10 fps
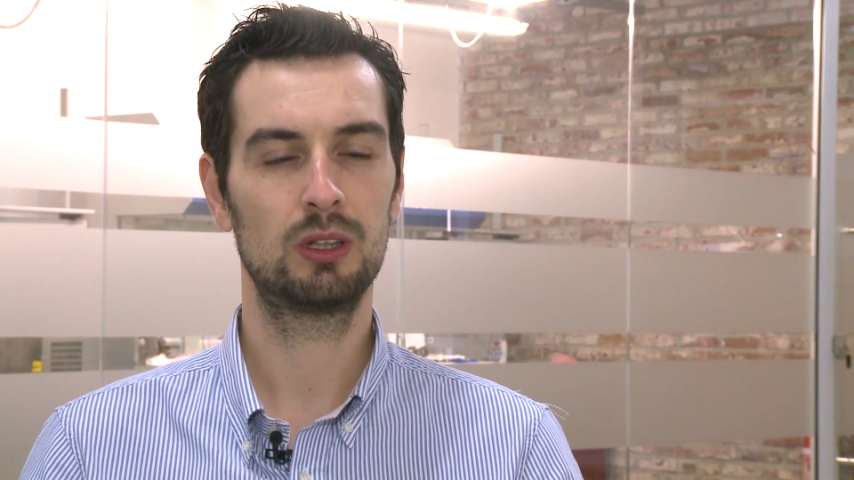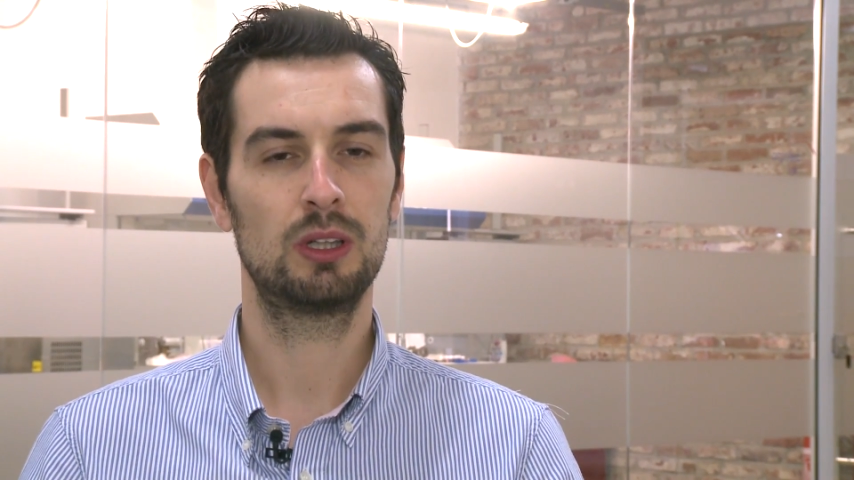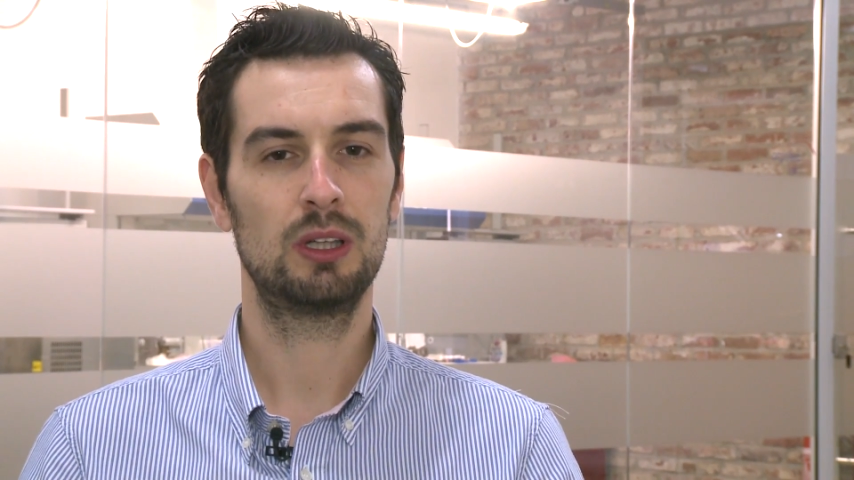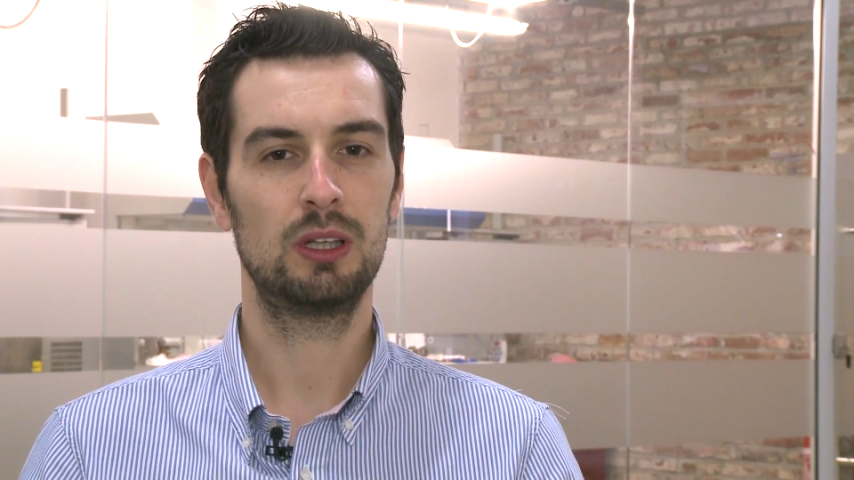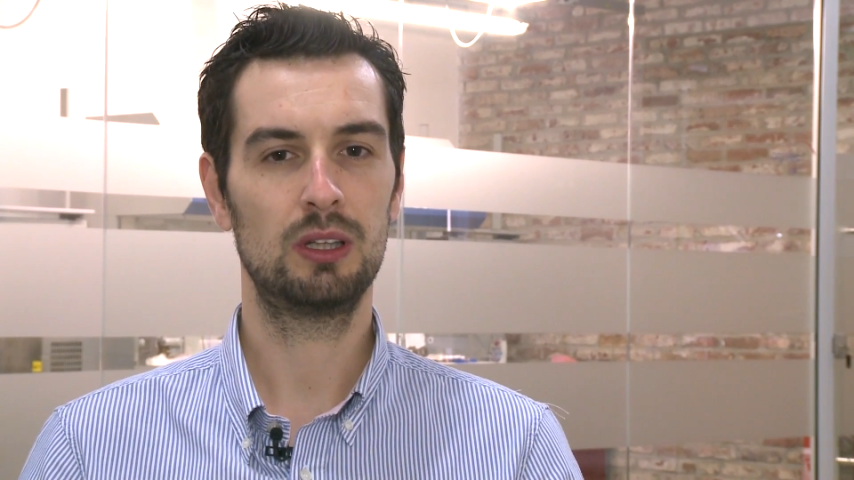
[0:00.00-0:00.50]

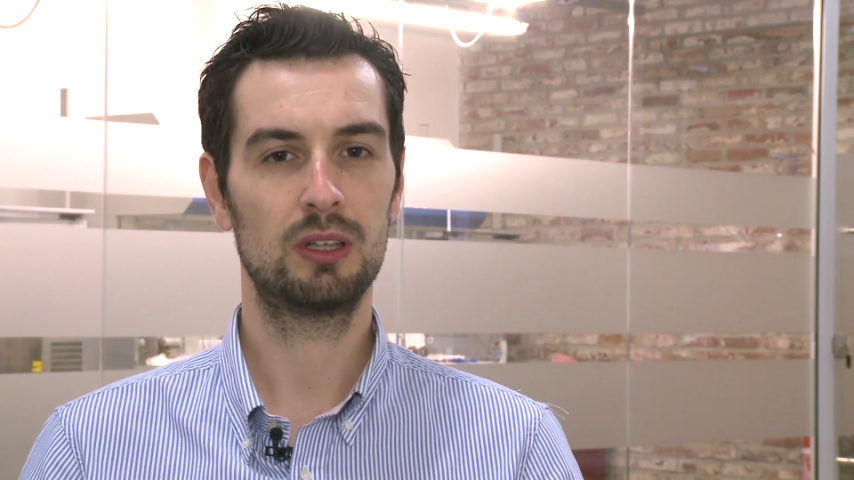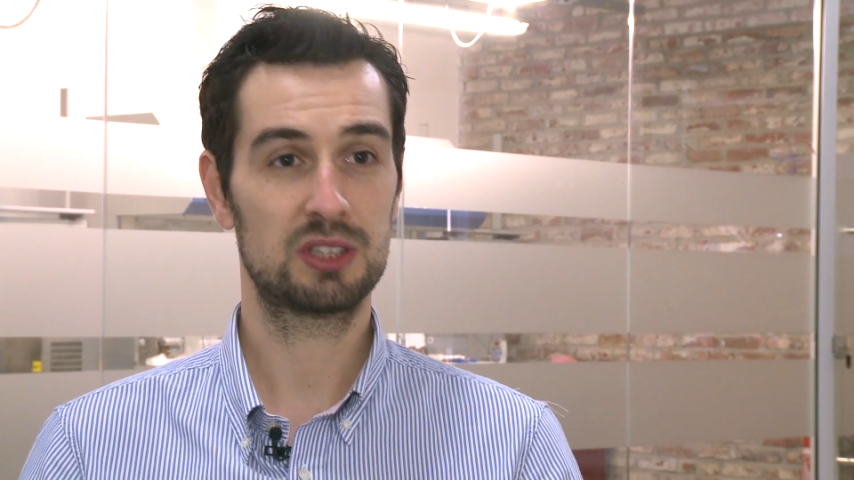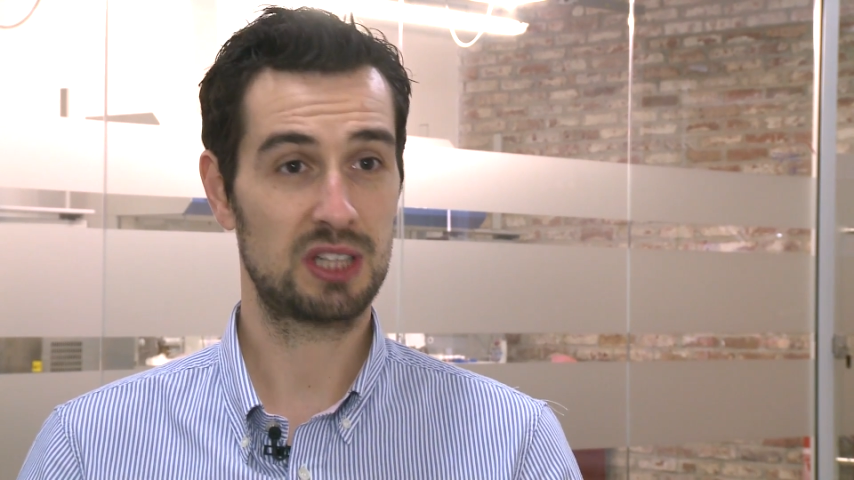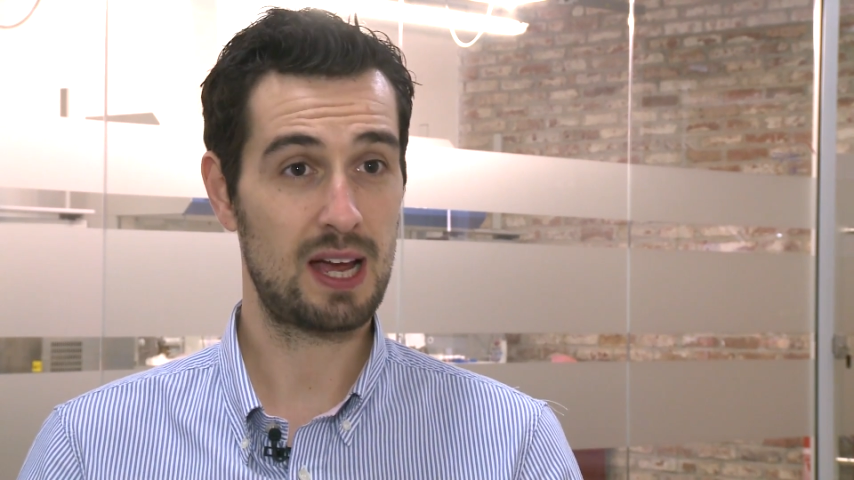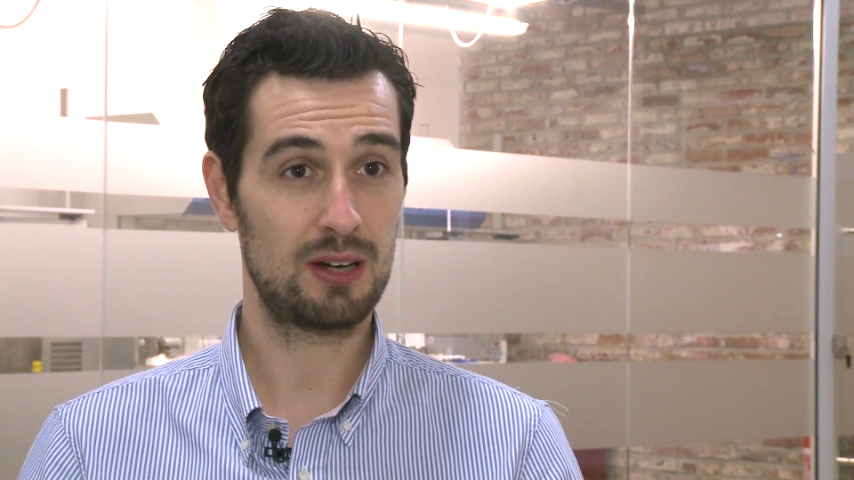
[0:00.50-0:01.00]
producers
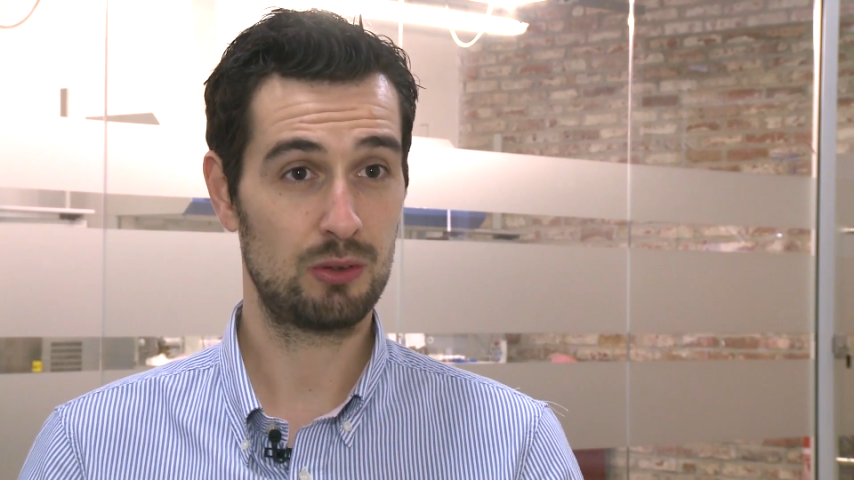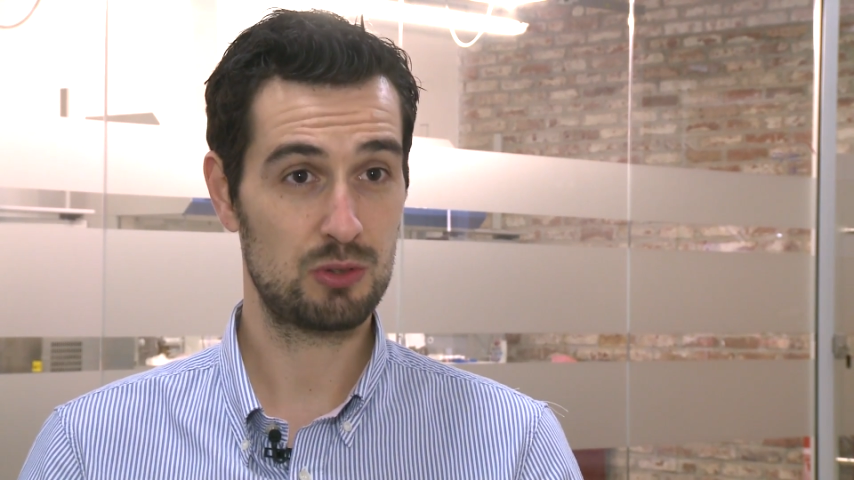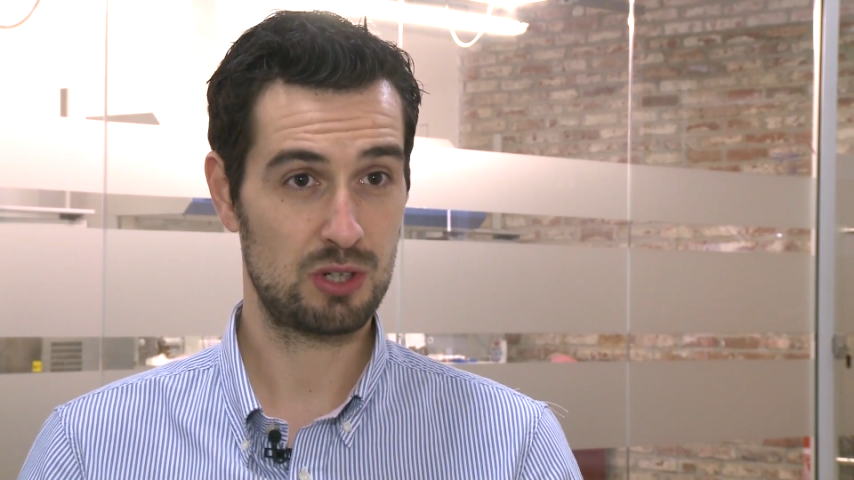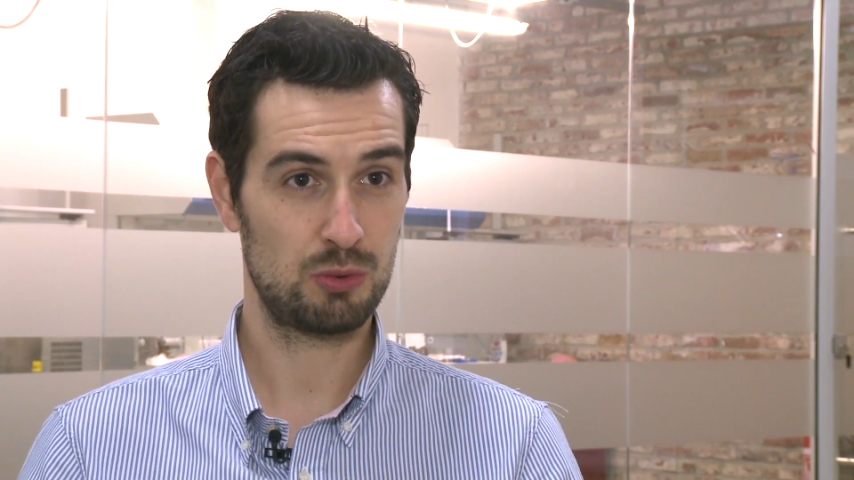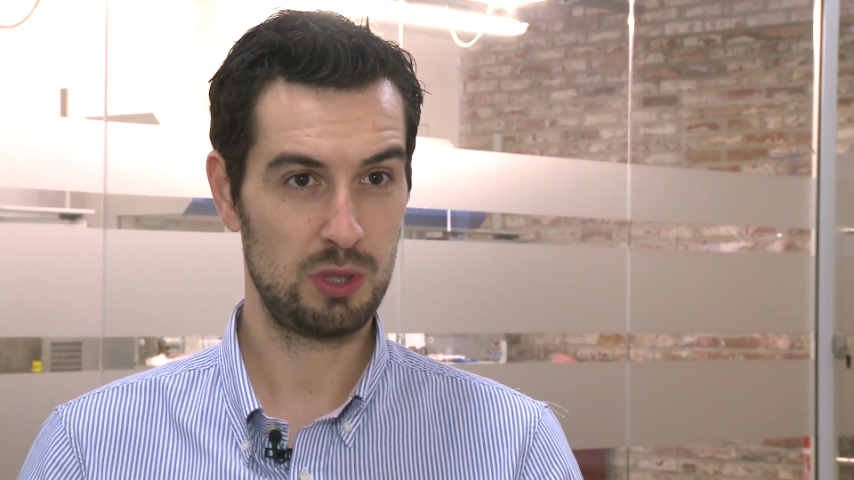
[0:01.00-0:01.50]
work in
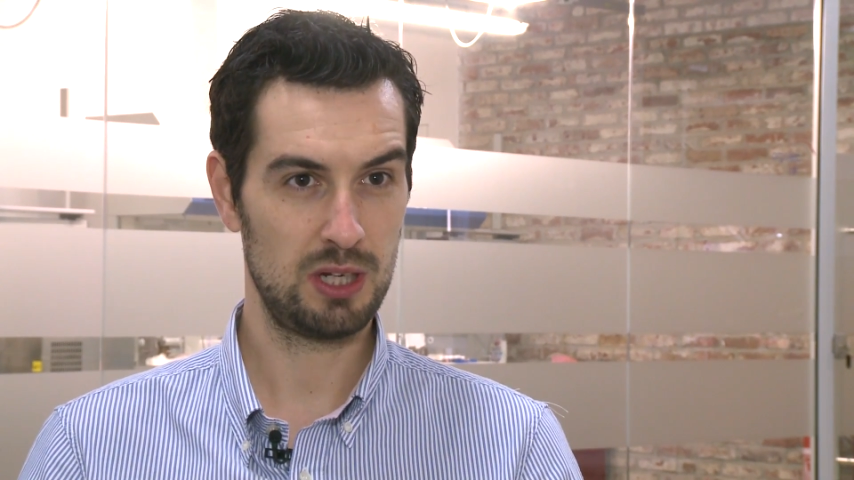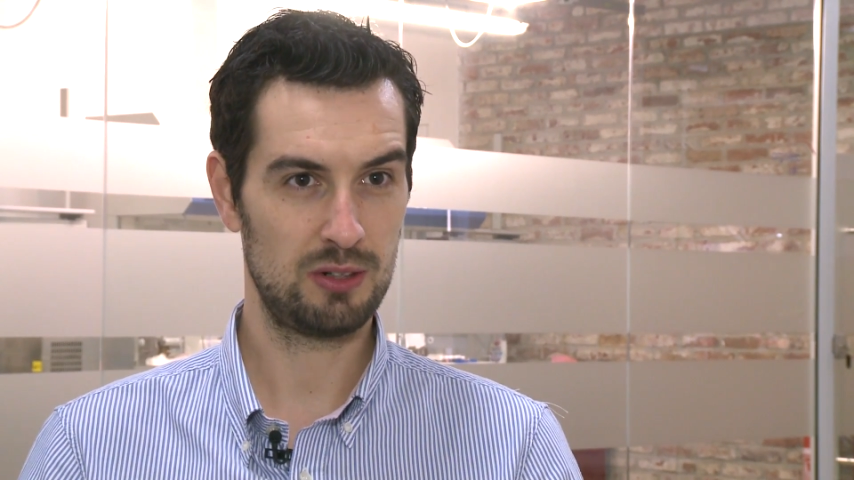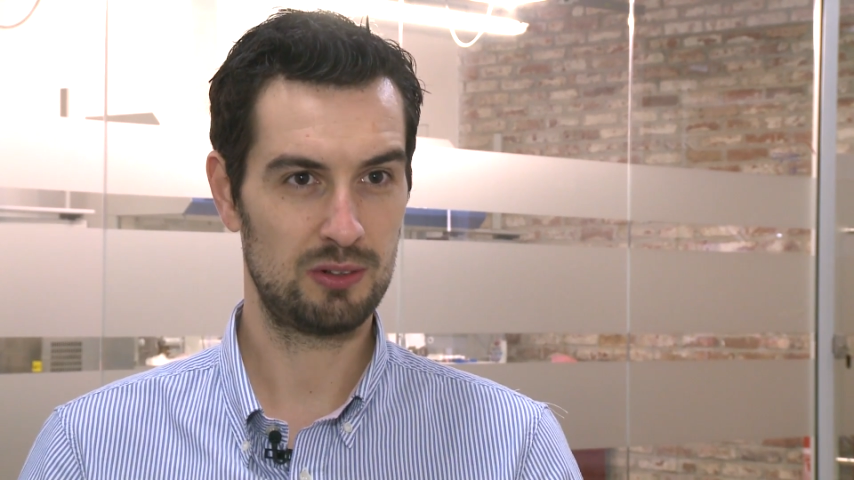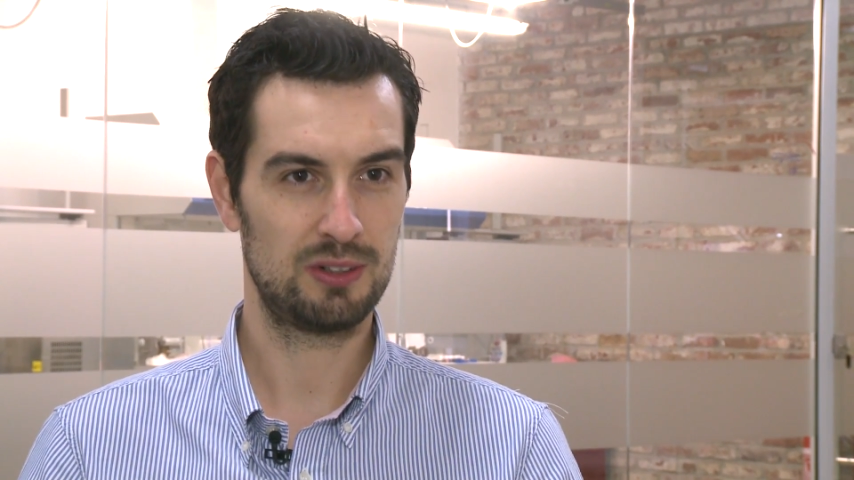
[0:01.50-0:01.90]
a healthy,